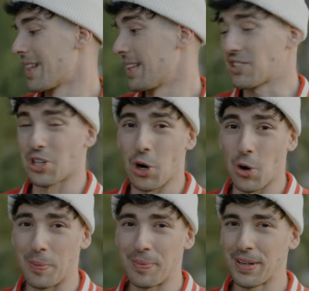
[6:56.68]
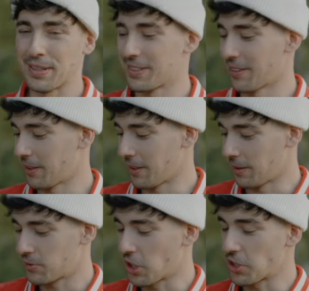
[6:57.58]
let's hope
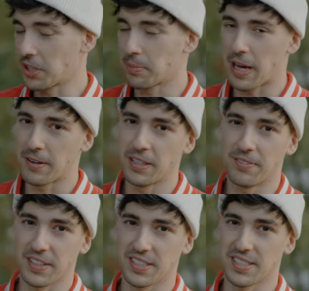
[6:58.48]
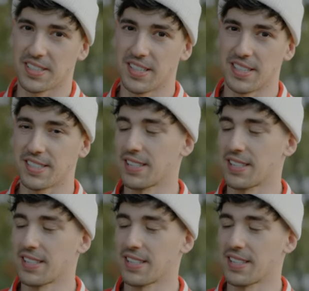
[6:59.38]
charging the battery fixes this.